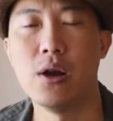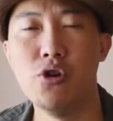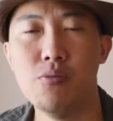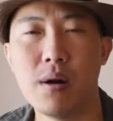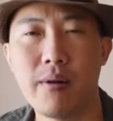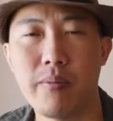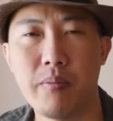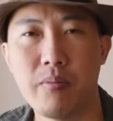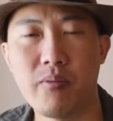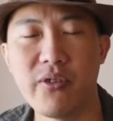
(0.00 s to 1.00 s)
Luma
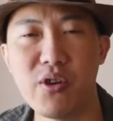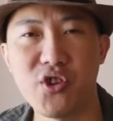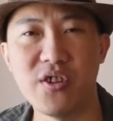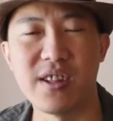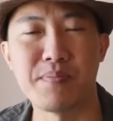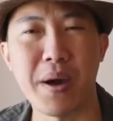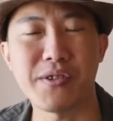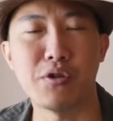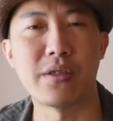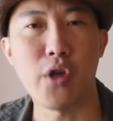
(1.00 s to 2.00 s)
Fusion is based
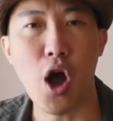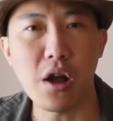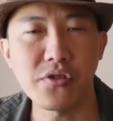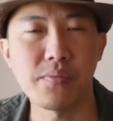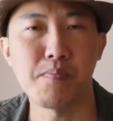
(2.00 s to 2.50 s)
on a touch